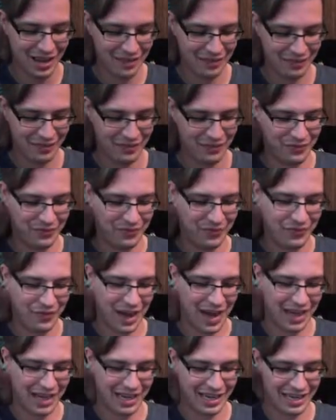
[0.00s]

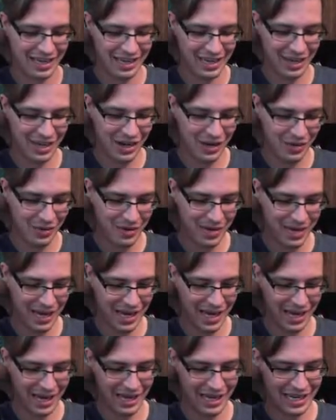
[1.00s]
Fuck.
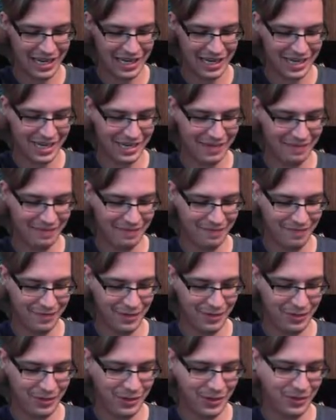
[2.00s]
Okay,
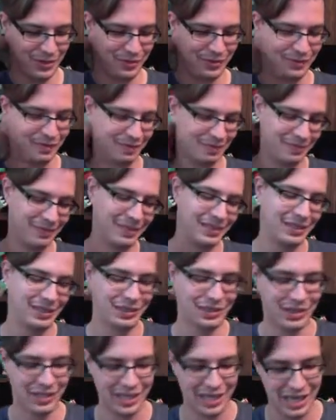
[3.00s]
Mewtwo. Let's
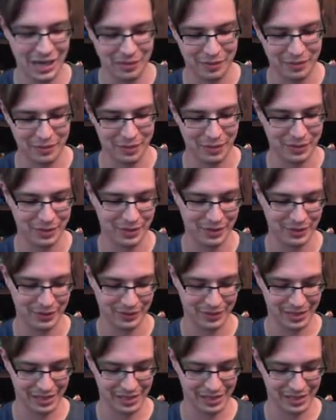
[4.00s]
try again with Mewtwo.